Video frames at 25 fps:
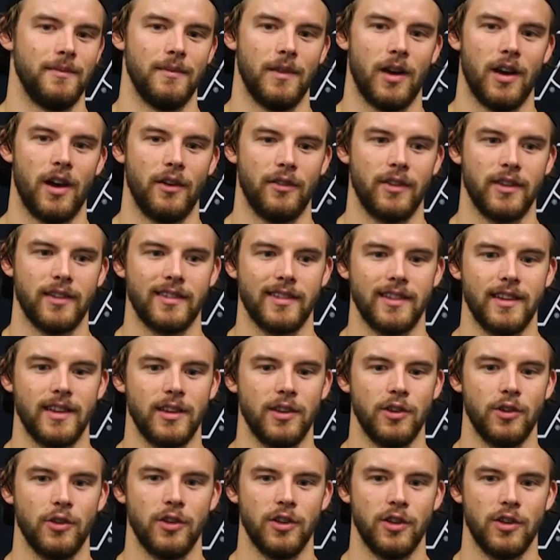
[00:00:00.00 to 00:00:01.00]
obviously
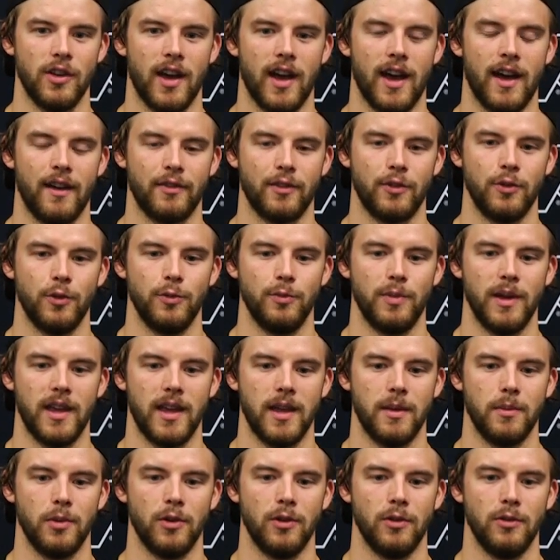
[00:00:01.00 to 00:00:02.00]
you have to be
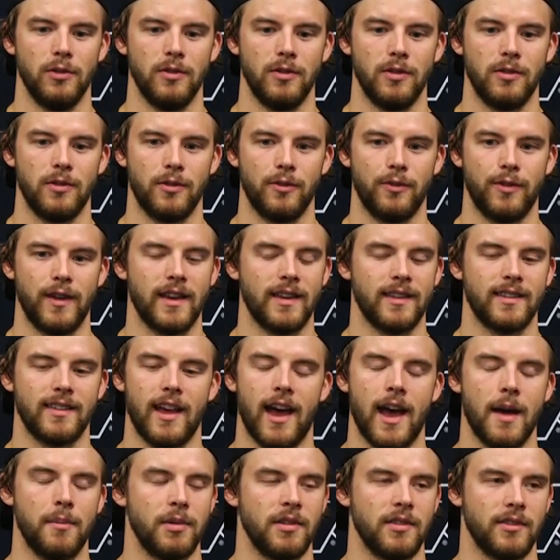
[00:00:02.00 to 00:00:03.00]
able, things
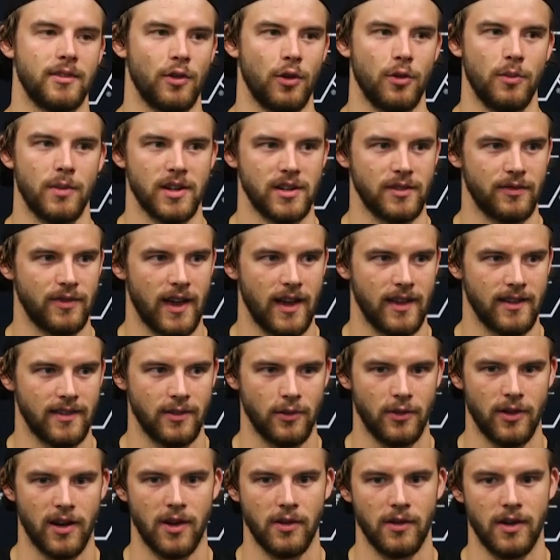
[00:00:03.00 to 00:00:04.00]
happen so much
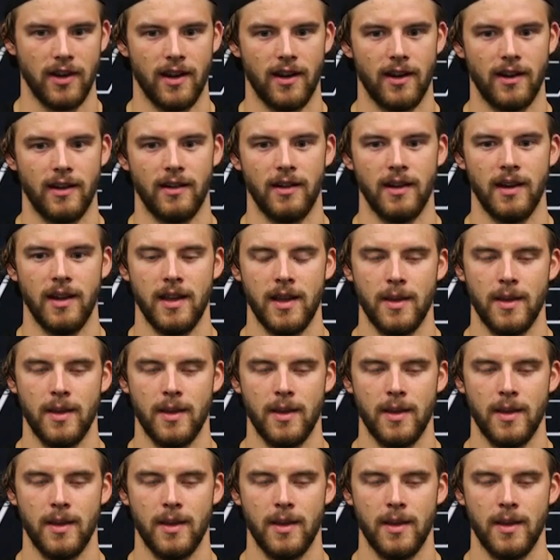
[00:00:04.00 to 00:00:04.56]
faster around here,